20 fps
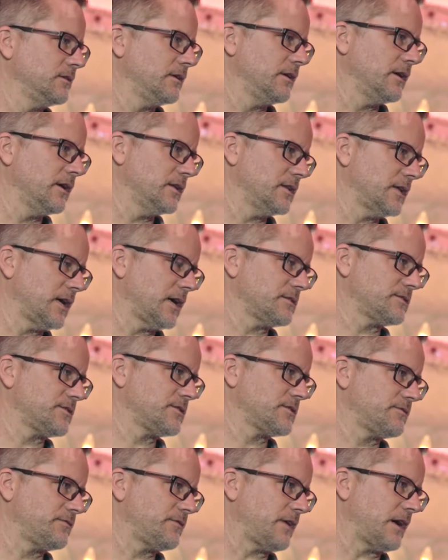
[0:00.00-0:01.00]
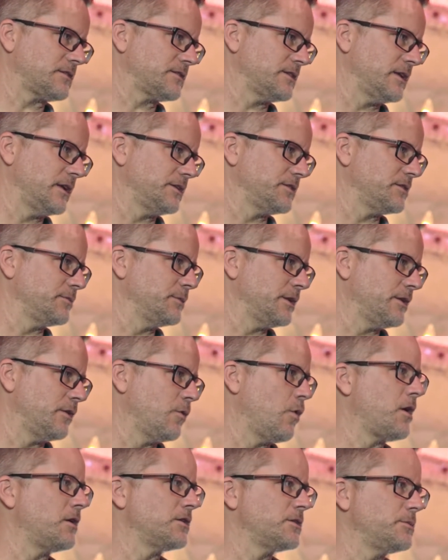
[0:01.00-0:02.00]
And that's fascinating to me. They
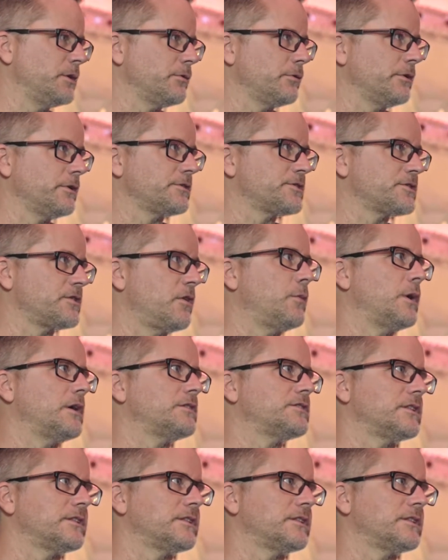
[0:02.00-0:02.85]
want it to be real so much